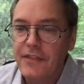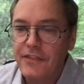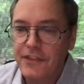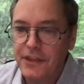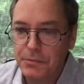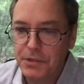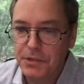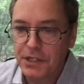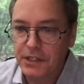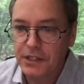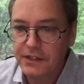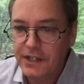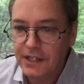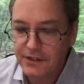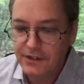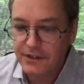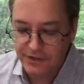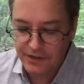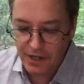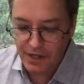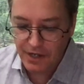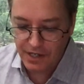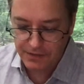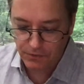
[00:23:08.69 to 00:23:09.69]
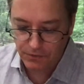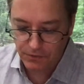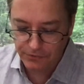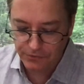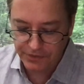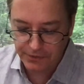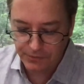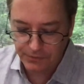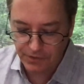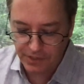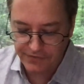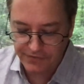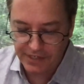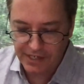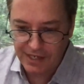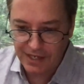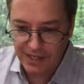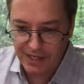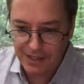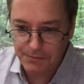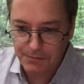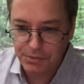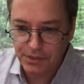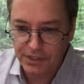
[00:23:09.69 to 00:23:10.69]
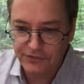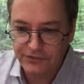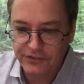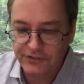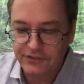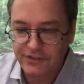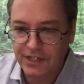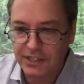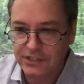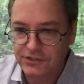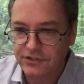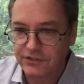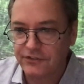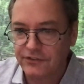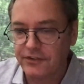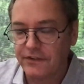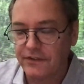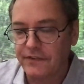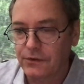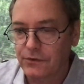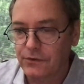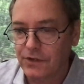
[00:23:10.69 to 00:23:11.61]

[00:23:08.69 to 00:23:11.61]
the ability to not only run the can presentations and